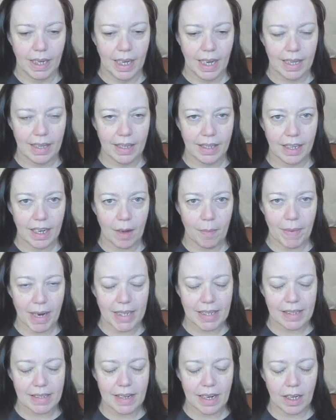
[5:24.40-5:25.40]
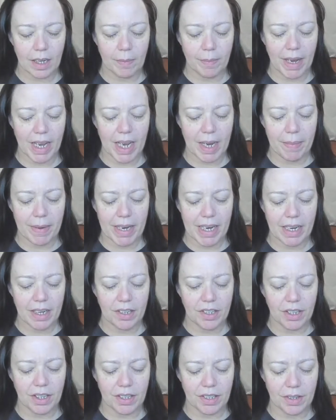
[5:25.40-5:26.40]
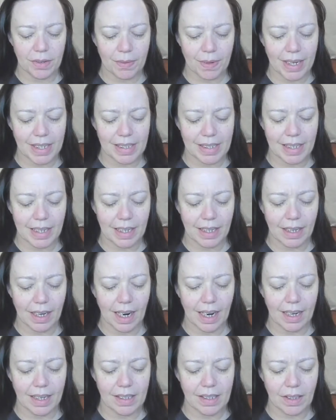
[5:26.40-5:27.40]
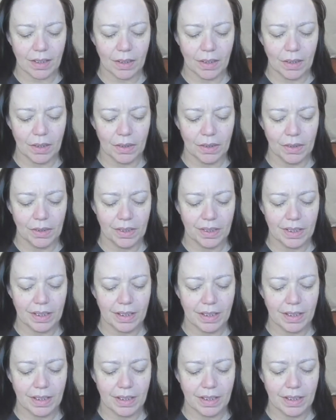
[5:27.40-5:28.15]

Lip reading: And then come back to center. Maybe just rest here, eyes closed.